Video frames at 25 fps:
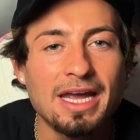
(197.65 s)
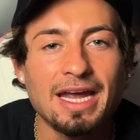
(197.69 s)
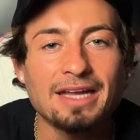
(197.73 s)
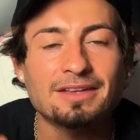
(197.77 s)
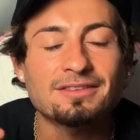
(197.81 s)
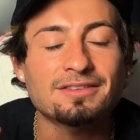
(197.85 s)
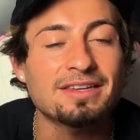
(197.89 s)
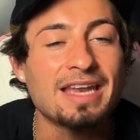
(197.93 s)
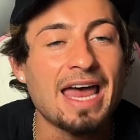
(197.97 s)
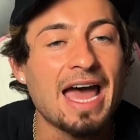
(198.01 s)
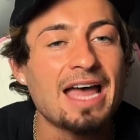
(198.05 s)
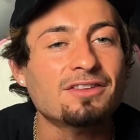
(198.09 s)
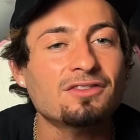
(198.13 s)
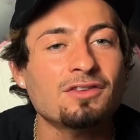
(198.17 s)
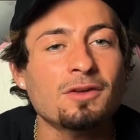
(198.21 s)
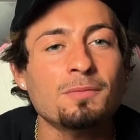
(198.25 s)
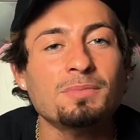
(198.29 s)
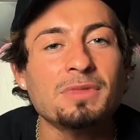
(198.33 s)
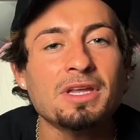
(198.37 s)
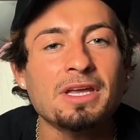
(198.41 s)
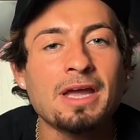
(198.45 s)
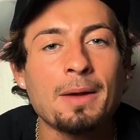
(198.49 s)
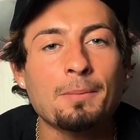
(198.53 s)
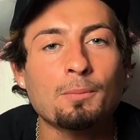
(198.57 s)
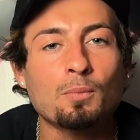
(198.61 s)
It's not
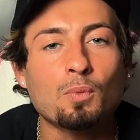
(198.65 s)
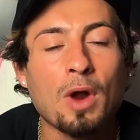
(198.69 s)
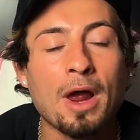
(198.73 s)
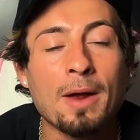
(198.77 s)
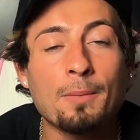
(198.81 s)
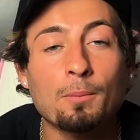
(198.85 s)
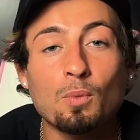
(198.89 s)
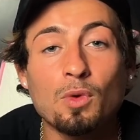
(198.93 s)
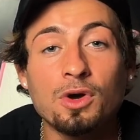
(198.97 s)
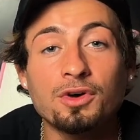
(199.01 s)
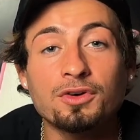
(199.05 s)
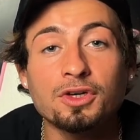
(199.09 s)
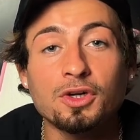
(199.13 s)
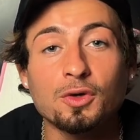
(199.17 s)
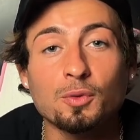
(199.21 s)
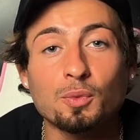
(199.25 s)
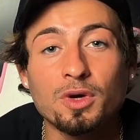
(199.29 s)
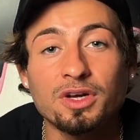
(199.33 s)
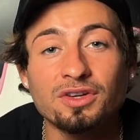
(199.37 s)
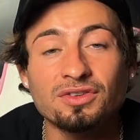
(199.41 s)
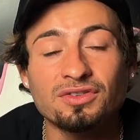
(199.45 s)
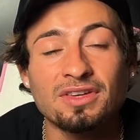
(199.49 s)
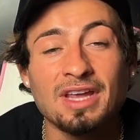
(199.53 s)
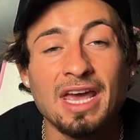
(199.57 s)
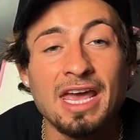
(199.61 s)
something I'm willing to
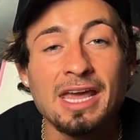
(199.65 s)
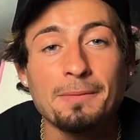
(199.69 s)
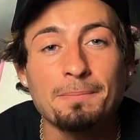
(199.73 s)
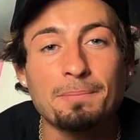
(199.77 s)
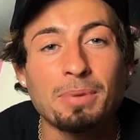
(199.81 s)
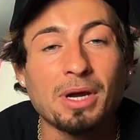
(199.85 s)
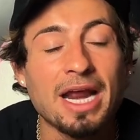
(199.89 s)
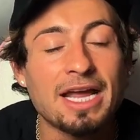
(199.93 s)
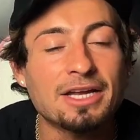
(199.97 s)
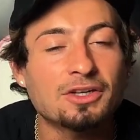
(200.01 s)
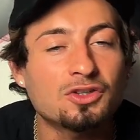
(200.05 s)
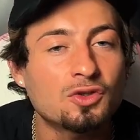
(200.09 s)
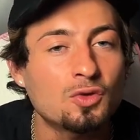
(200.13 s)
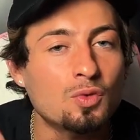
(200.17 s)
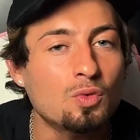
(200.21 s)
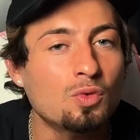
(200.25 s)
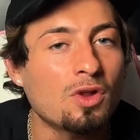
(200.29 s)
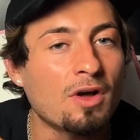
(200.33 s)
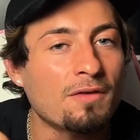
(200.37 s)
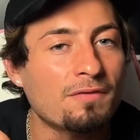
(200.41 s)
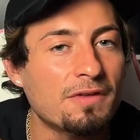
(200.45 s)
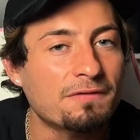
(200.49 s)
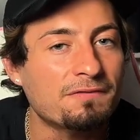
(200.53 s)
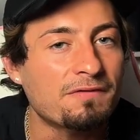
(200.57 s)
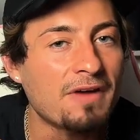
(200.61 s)
risk take, but I do
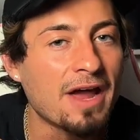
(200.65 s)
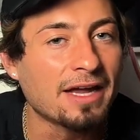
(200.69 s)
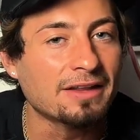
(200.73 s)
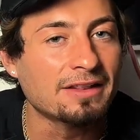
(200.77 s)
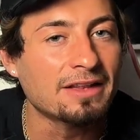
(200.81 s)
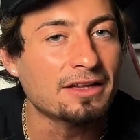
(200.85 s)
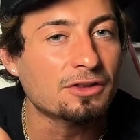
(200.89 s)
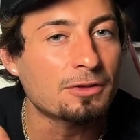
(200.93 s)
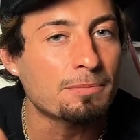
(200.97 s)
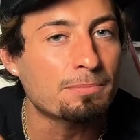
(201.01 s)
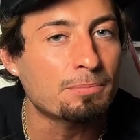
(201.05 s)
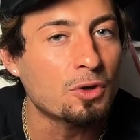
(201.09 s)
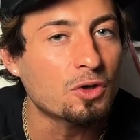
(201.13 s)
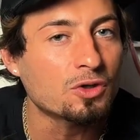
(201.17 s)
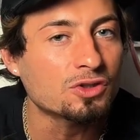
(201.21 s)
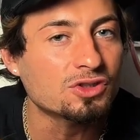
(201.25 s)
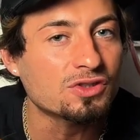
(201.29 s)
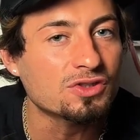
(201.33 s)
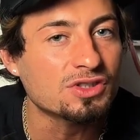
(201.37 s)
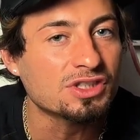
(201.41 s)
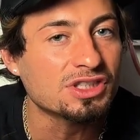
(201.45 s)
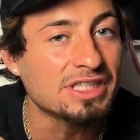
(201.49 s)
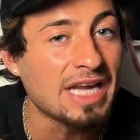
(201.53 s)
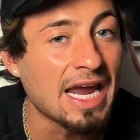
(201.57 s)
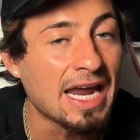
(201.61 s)
love the fact that the
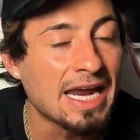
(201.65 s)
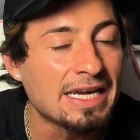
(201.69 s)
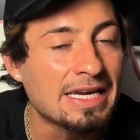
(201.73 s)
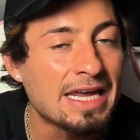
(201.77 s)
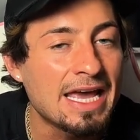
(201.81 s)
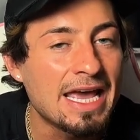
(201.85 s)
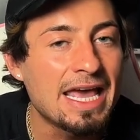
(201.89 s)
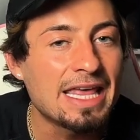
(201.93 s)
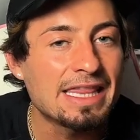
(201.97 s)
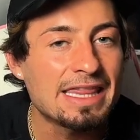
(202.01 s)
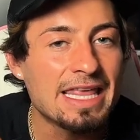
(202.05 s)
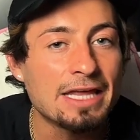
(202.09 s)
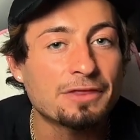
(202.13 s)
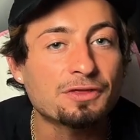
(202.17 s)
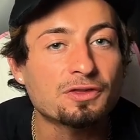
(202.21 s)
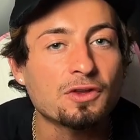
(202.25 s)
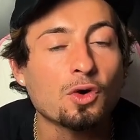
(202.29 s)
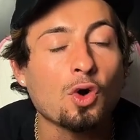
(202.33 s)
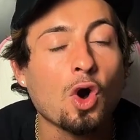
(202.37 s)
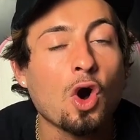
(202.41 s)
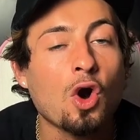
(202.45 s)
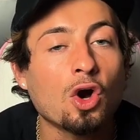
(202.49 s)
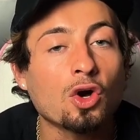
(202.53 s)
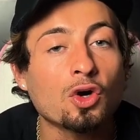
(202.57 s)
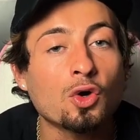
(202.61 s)
books are saying that
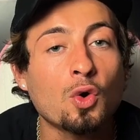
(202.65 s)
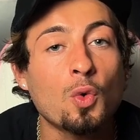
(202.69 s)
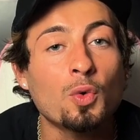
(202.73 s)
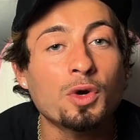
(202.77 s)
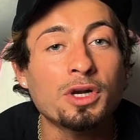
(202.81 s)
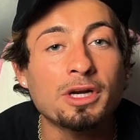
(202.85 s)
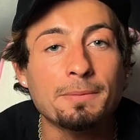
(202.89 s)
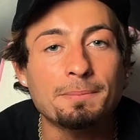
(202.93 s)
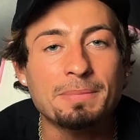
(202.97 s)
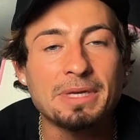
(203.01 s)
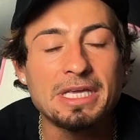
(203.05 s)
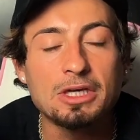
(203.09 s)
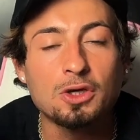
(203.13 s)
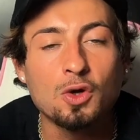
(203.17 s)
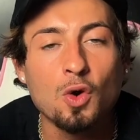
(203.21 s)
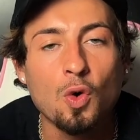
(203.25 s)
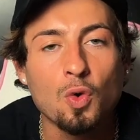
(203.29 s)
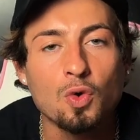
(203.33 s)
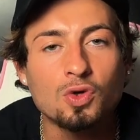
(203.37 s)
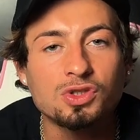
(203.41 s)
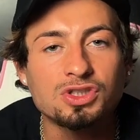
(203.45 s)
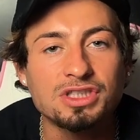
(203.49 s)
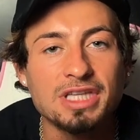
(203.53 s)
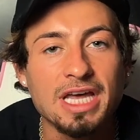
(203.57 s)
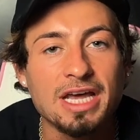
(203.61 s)
there are going to be
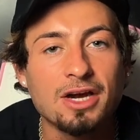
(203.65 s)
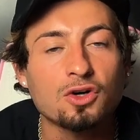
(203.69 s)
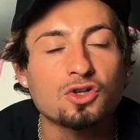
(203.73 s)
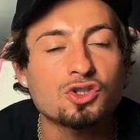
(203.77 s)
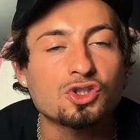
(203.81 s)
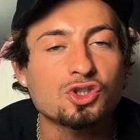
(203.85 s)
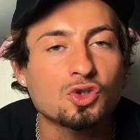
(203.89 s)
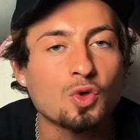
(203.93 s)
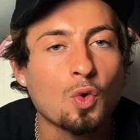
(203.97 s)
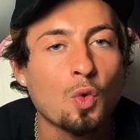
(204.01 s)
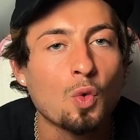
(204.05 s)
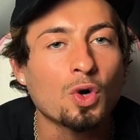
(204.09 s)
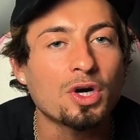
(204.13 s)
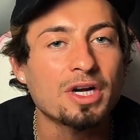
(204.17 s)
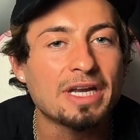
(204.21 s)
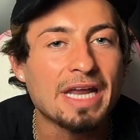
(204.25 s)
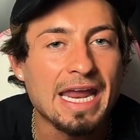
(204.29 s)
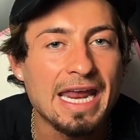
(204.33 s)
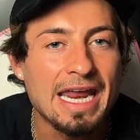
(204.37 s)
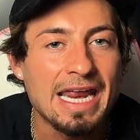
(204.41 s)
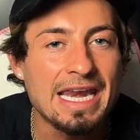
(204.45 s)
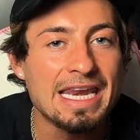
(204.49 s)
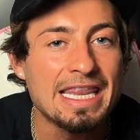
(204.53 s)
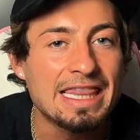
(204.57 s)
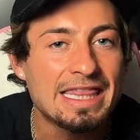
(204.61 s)
goals that are
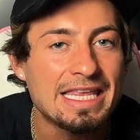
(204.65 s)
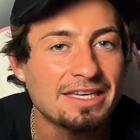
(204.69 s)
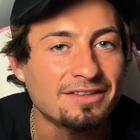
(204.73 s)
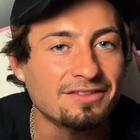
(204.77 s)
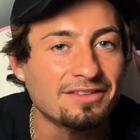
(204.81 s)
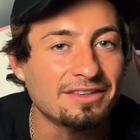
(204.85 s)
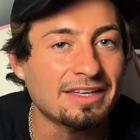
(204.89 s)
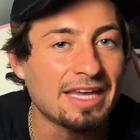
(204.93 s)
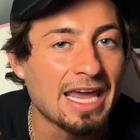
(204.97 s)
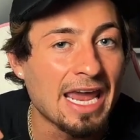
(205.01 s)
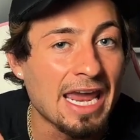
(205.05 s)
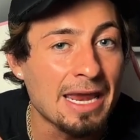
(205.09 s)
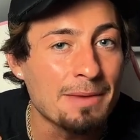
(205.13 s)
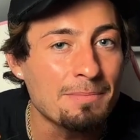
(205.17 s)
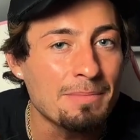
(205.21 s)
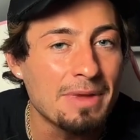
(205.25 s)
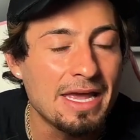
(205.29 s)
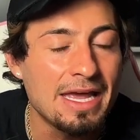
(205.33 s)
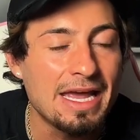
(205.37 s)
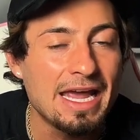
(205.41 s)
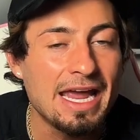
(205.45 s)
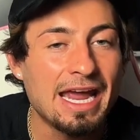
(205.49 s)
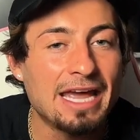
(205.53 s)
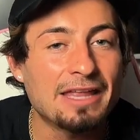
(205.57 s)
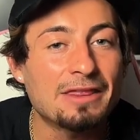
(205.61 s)
scored in this
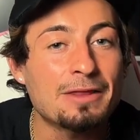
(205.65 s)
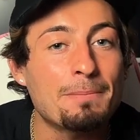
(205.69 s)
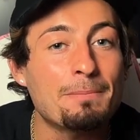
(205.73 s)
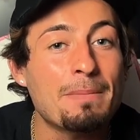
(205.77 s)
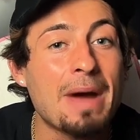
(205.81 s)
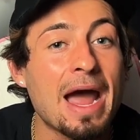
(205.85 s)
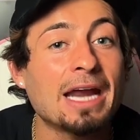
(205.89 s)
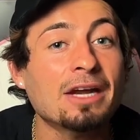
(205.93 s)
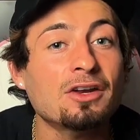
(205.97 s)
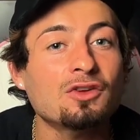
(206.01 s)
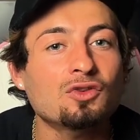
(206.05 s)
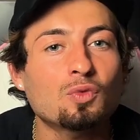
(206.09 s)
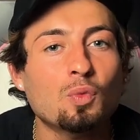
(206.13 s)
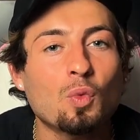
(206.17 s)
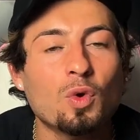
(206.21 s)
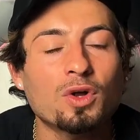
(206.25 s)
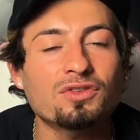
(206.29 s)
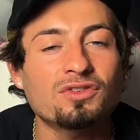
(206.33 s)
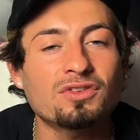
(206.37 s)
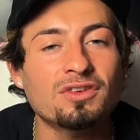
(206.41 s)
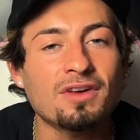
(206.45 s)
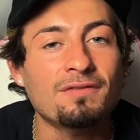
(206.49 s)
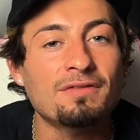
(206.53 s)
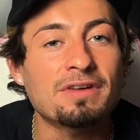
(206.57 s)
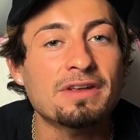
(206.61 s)
game, and the
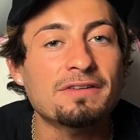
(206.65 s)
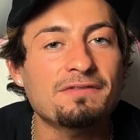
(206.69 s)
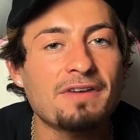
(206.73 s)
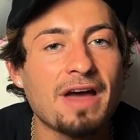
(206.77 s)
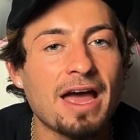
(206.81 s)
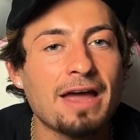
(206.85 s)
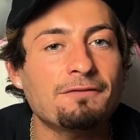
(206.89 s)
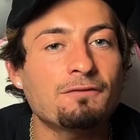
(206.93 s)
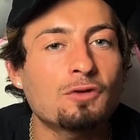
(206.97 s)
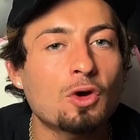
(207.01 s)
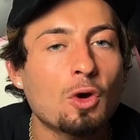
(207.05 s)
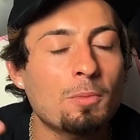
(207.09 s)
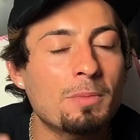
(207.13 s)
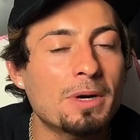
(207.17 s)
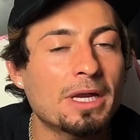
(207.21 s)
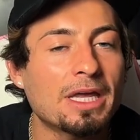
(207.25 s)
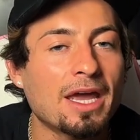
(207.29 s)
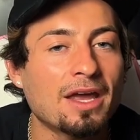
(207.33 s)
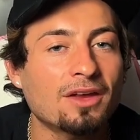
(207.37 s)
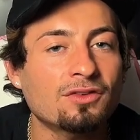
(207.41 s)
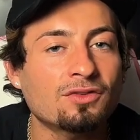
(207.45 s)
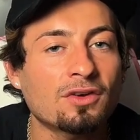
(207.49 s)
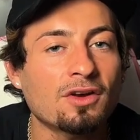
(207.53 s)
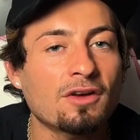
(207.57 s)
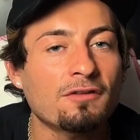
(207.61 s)
-175,
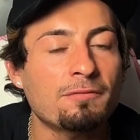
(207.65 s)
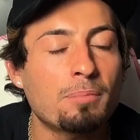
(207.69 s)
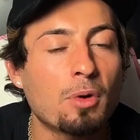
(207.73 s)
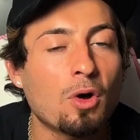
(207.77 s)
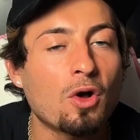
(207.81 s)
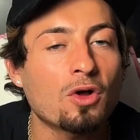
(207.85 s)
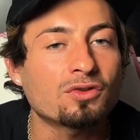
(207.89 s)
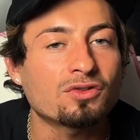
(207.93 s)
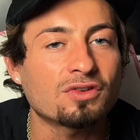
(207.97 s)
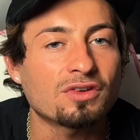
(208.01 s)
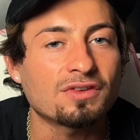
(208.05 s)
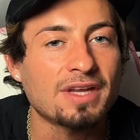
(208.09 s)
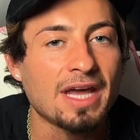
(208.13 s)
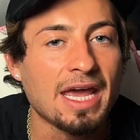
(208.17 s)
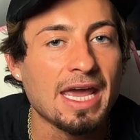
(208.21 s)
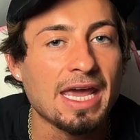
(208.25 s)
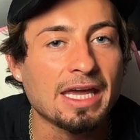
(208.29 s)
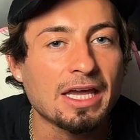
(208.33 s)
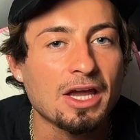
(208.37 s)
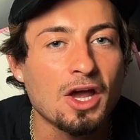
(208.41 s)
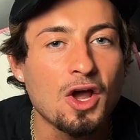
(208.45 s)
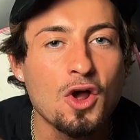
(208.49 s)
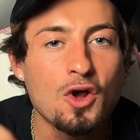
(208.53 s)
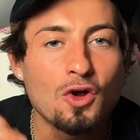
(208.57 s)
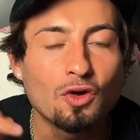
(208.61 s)
nobody has enough balls to
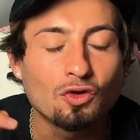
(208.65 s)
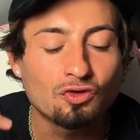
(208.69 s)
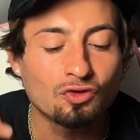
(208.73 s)
take.